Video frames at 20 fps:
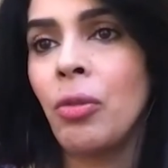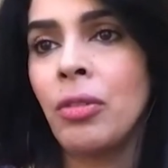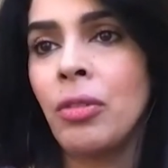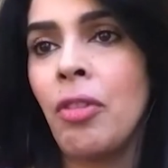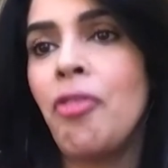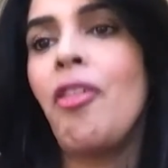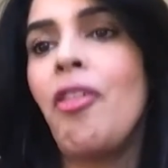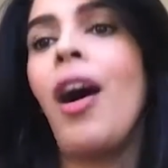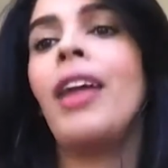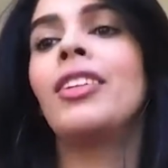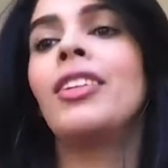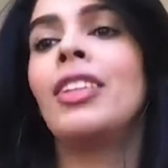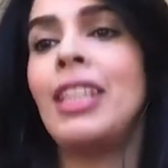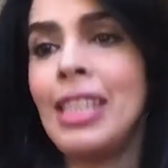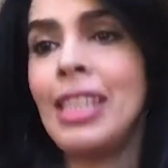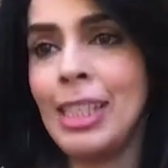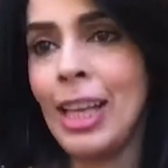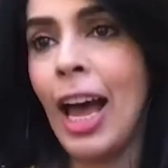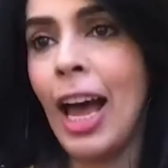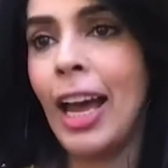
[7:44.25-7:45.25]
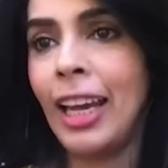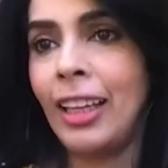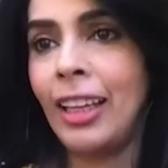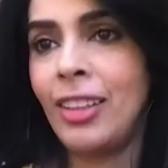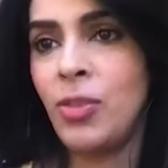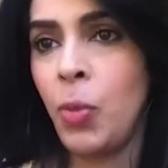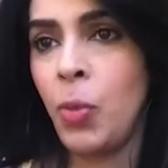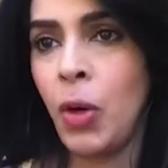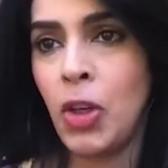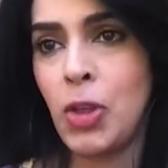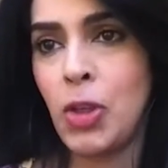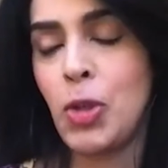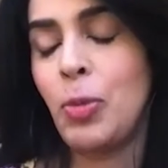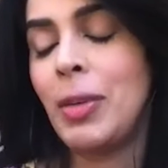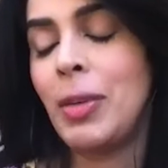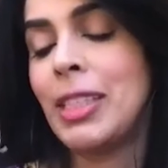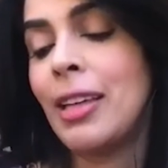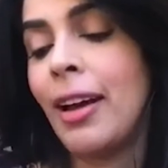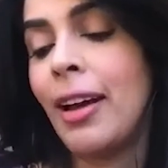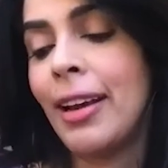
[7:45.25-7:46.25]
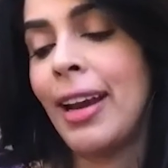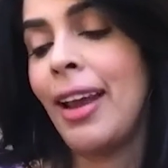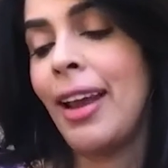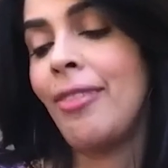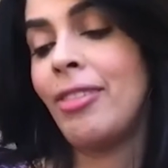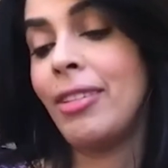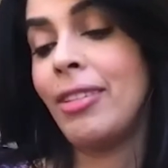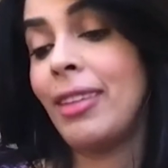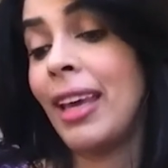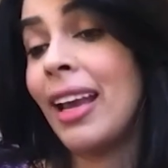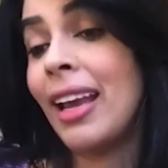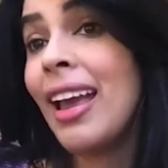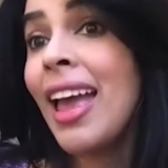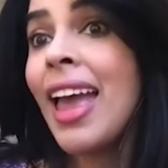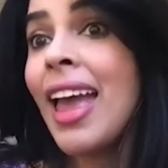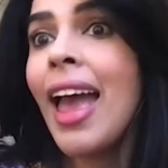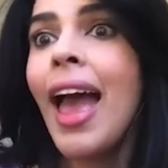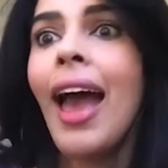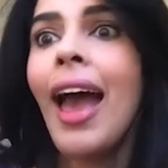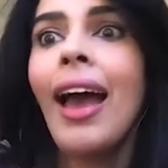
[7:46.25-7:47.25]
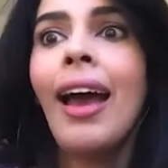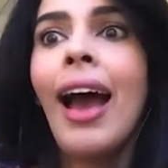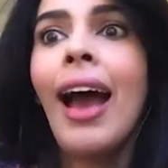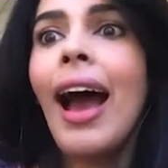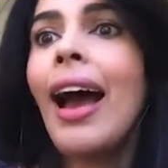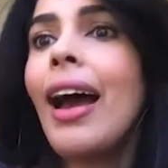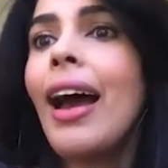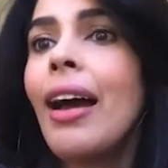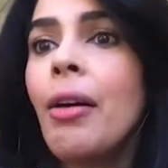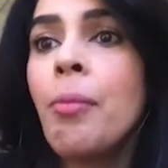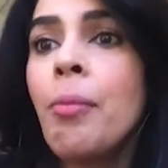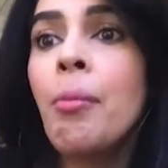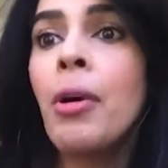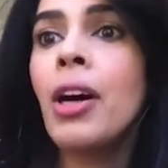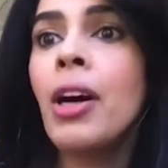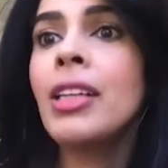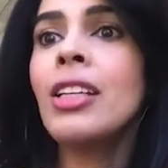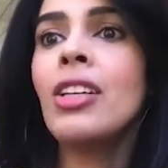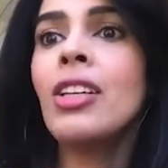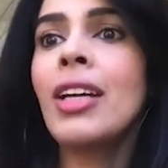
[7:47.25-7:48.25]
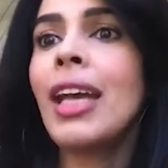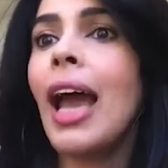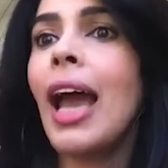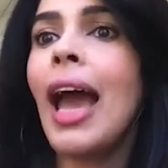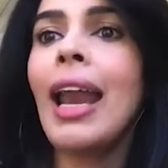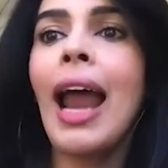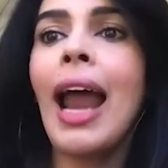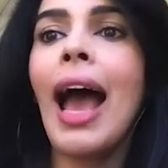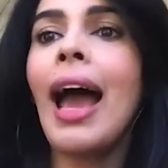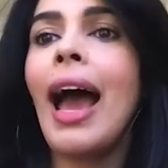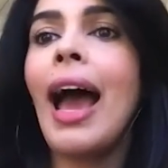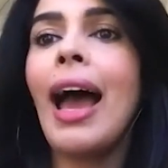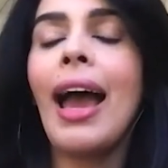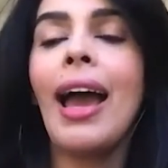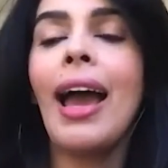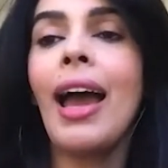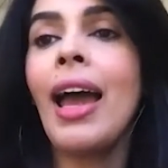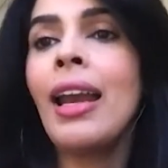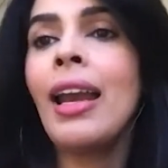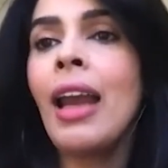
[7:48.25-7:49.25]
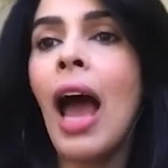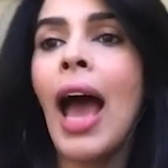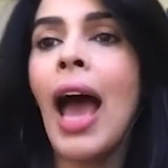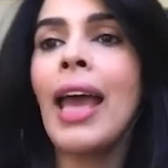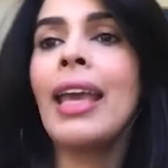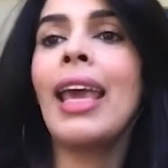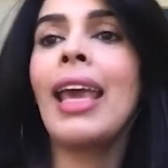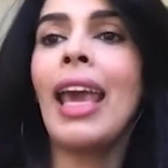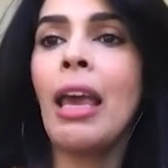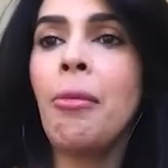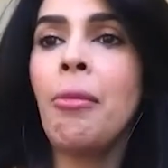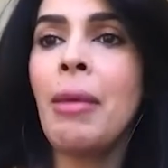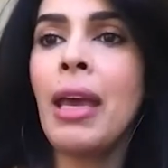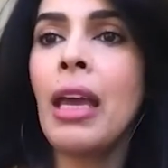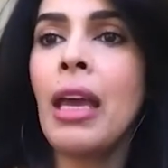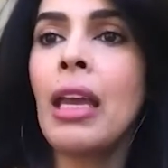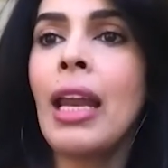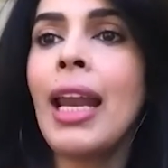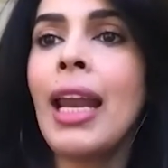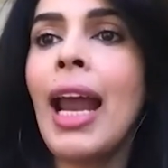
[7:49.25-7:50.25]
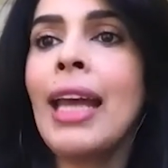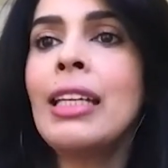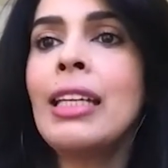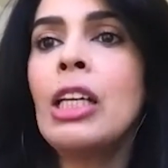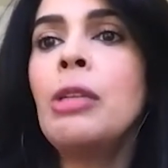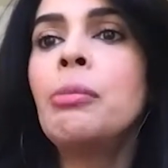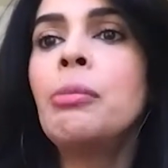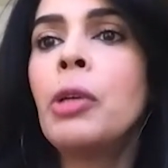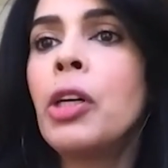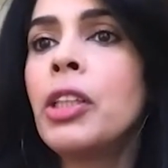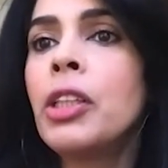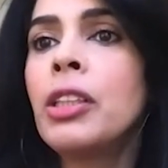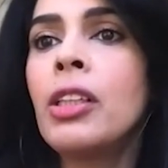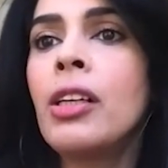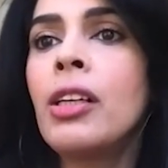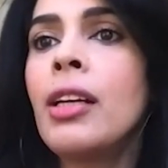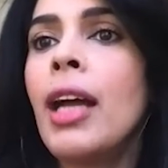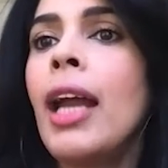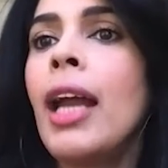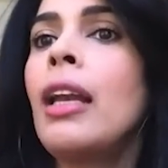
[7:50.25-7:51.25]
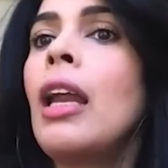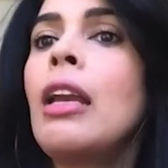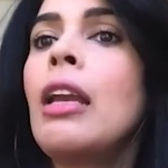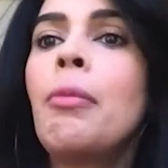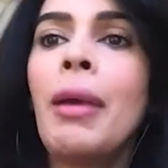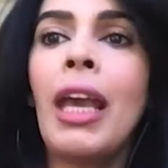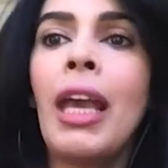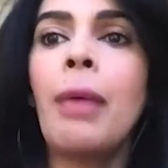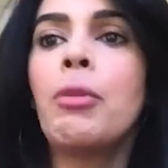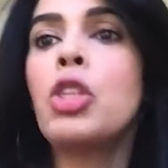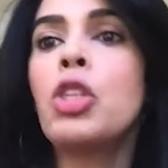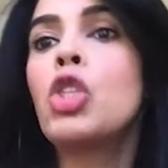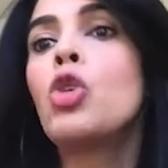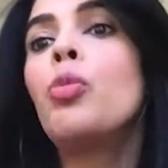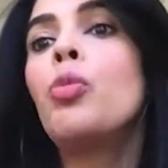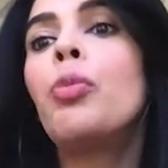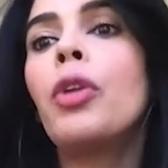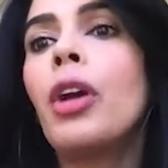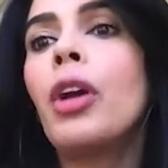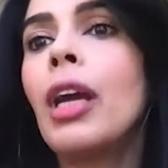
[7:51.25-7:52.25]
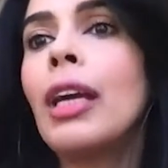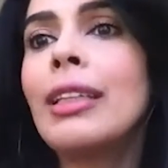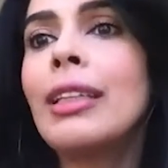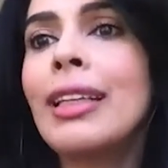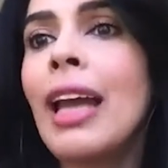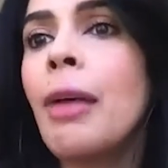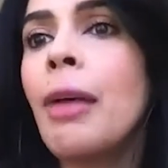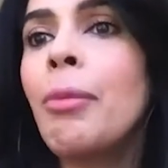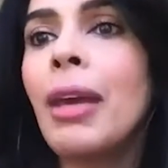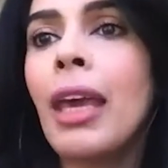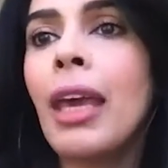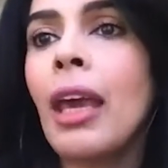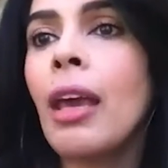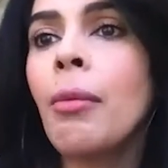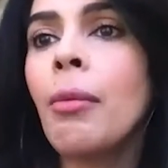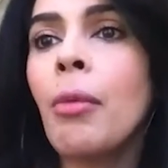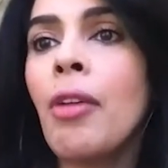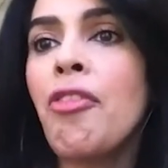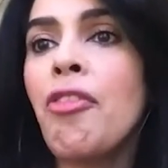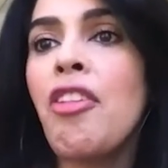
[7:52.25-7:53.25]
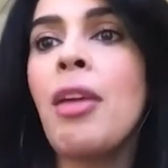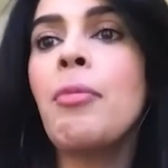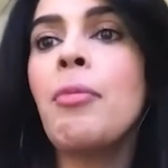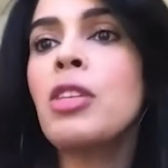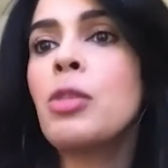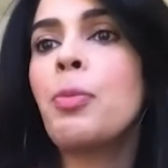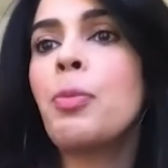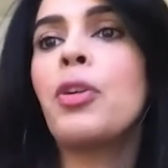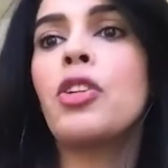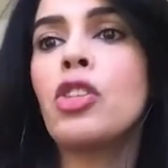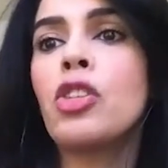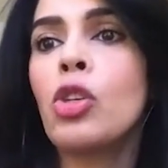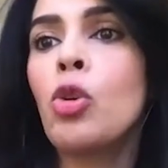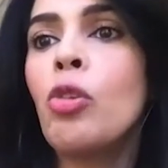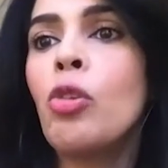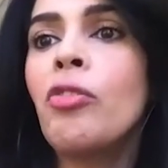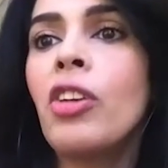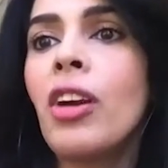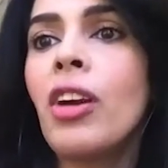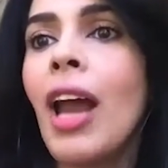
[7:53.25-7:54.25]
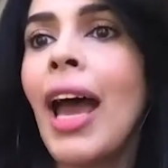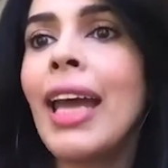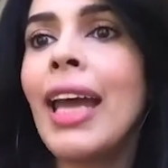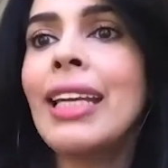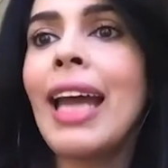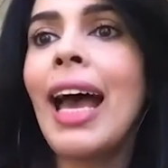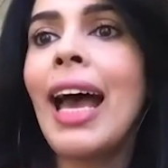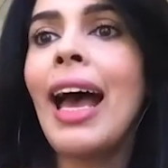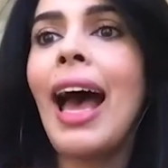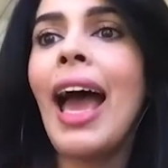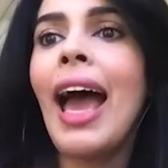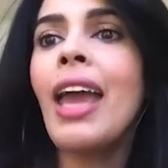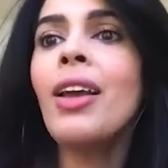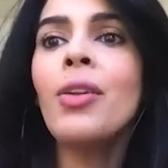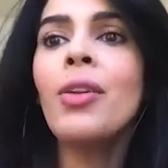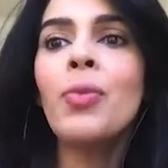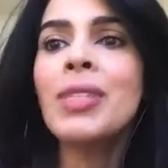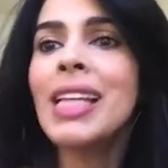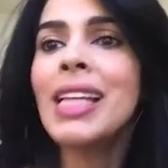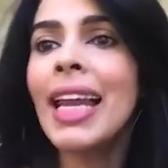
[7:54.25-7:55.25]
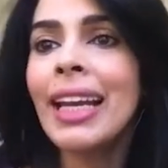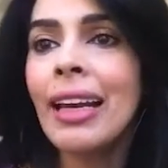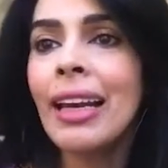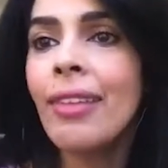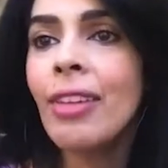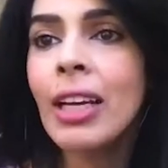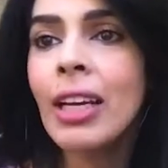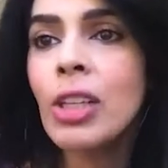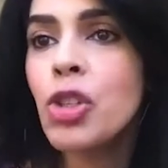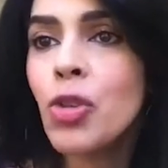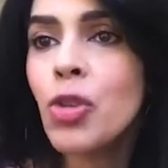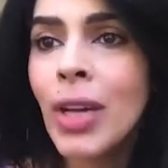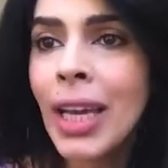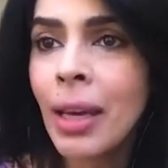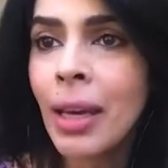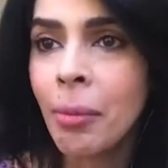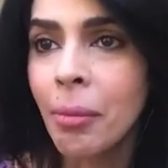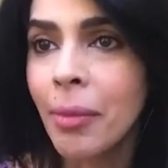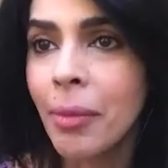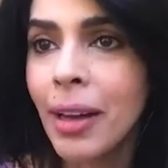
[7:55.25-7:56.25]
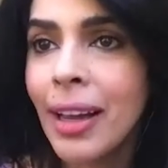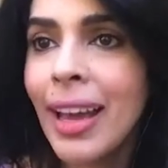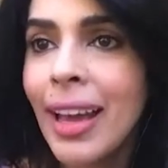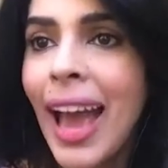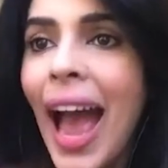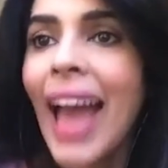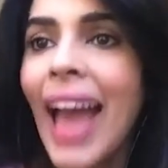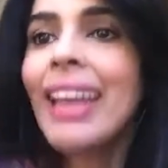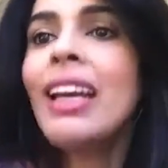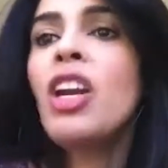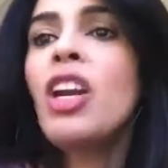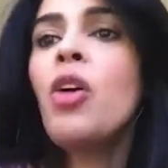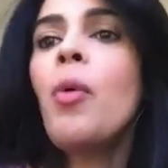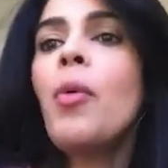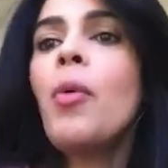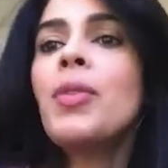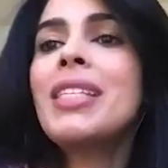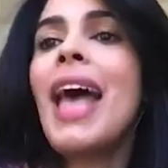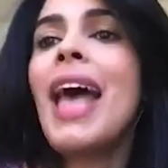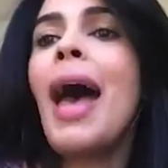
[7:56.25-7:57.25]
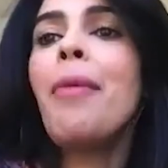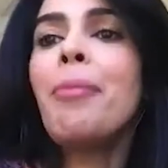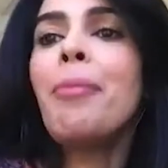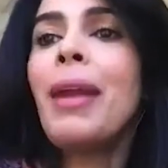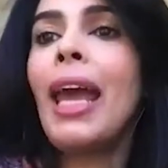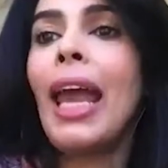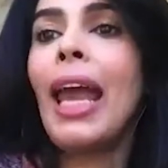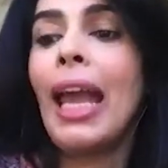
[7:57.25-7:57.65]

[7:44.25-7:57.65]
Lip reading: The father decides what is to be done and everything. Murder, and I came in and I did Murder, and it became a super hit, and I became a famous person overnight. It was like living a dream. I didn't know what was happening.